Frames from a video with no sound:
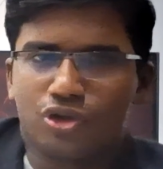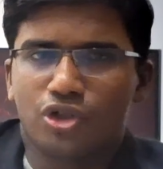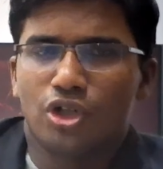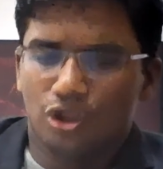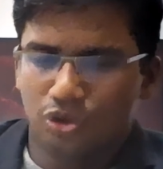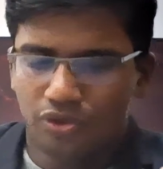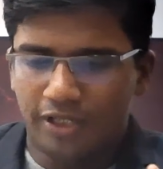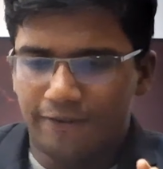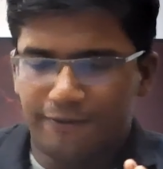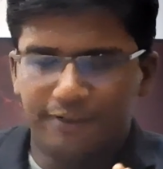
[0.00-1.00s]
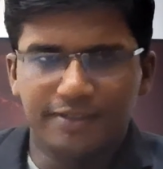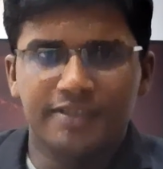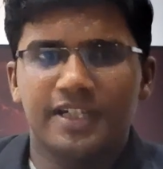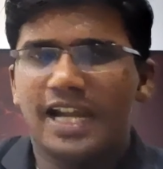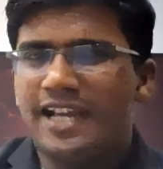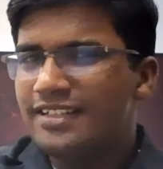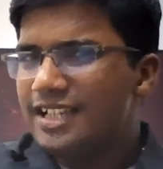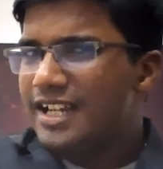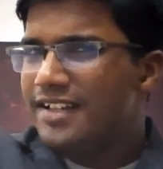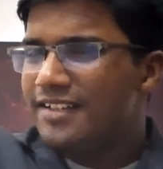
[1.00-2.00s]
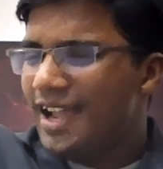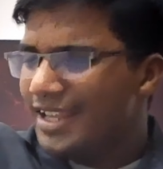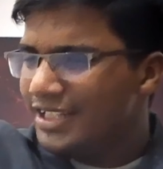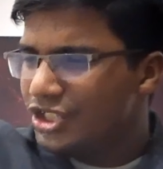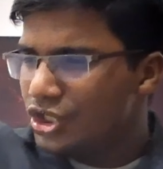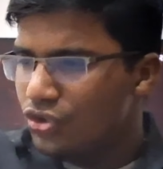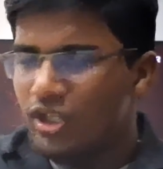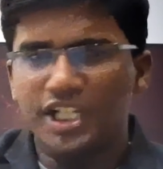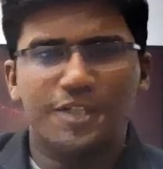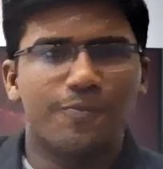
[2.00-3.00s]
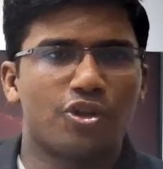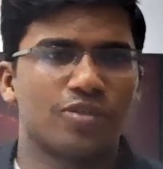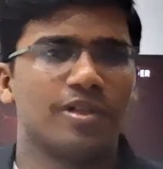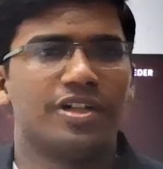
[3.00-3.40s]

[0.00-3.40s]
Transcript: to confront an entirely strange possibility.